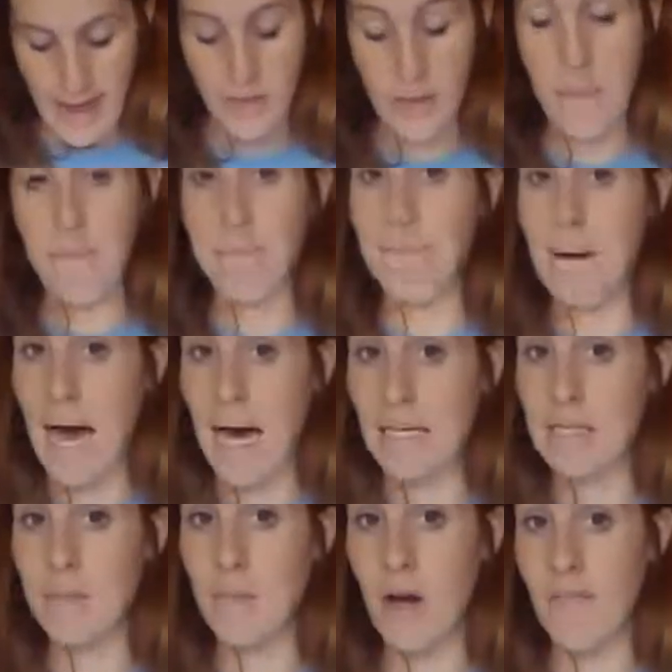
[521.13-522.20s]
At the
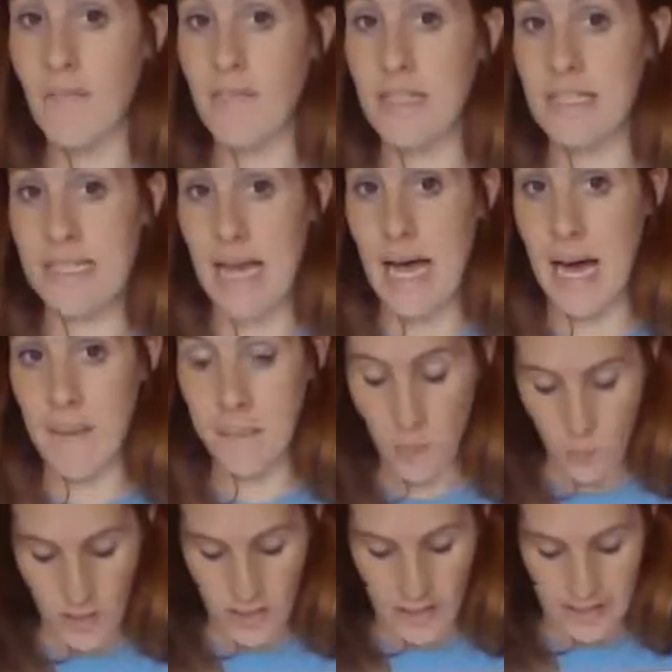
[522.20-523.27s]
bottom of the top
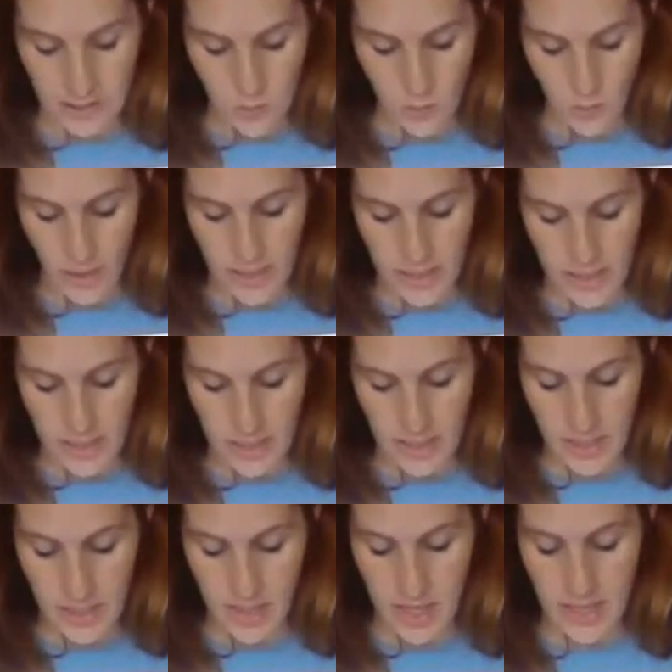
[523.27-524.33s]
wings, right
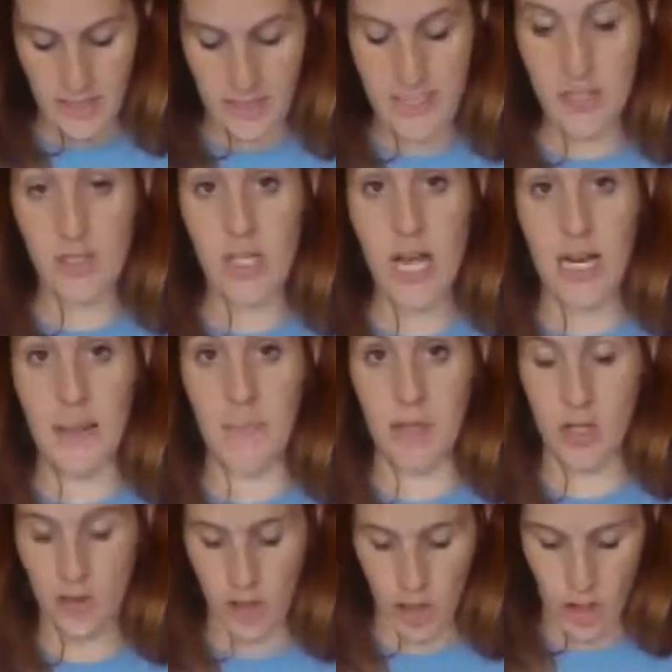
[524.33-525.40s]
here on each side, I'm
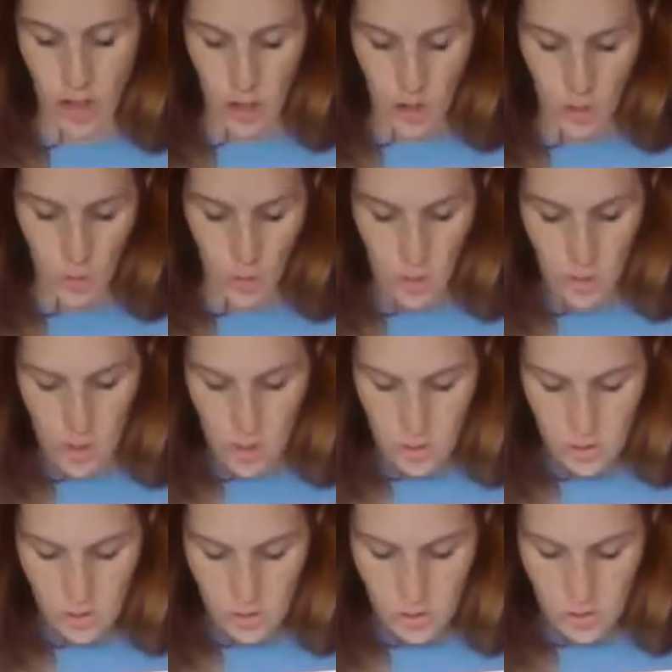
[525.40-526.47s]
going to draw 2
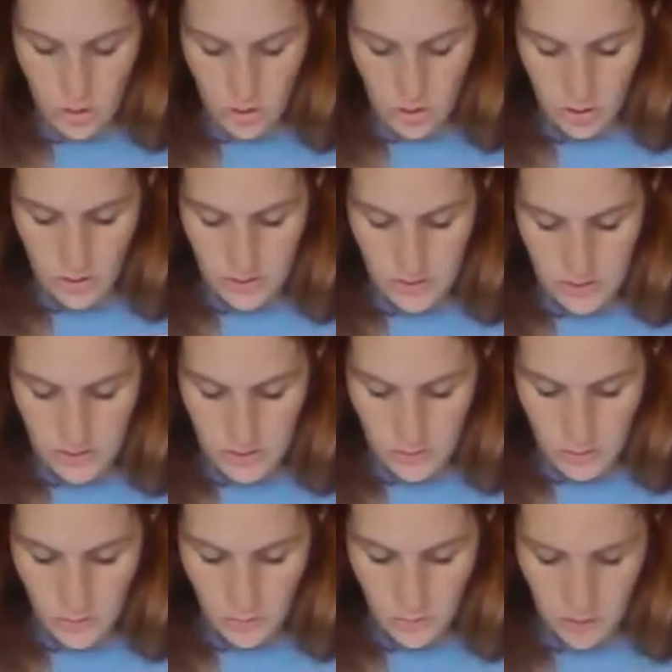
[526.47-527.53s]
circles.
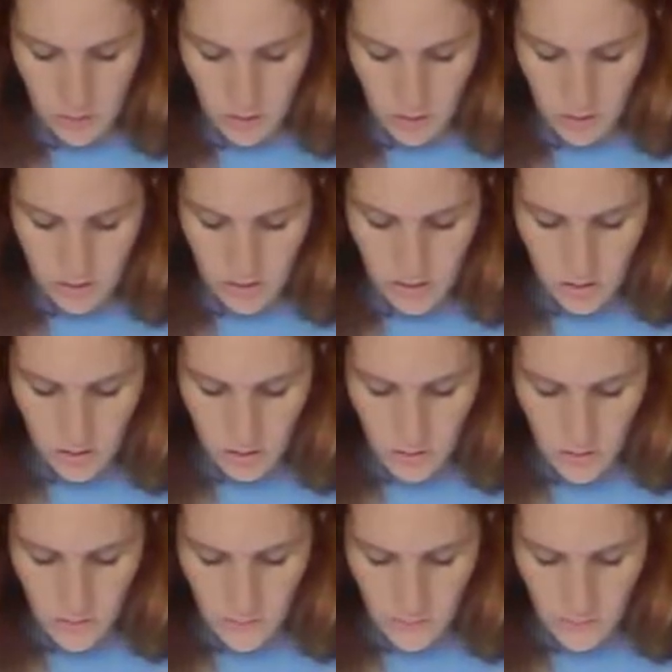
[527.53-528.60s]
So I'm going to draw a
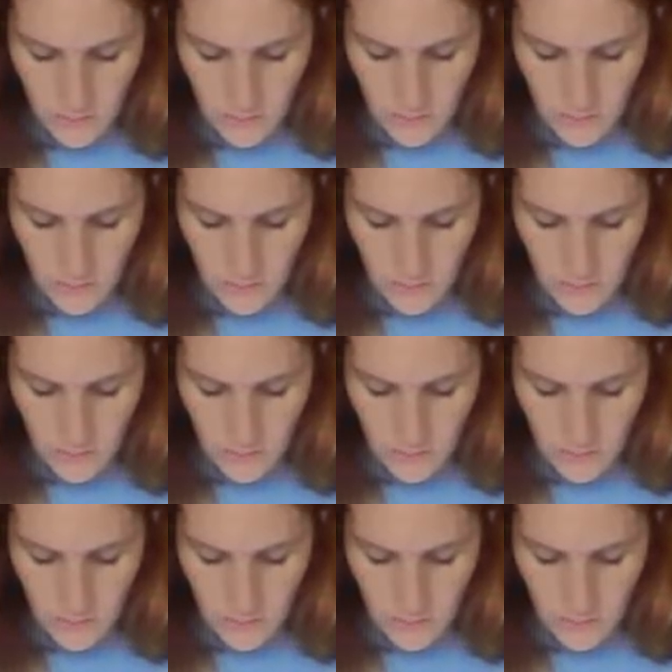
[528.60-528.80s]
circle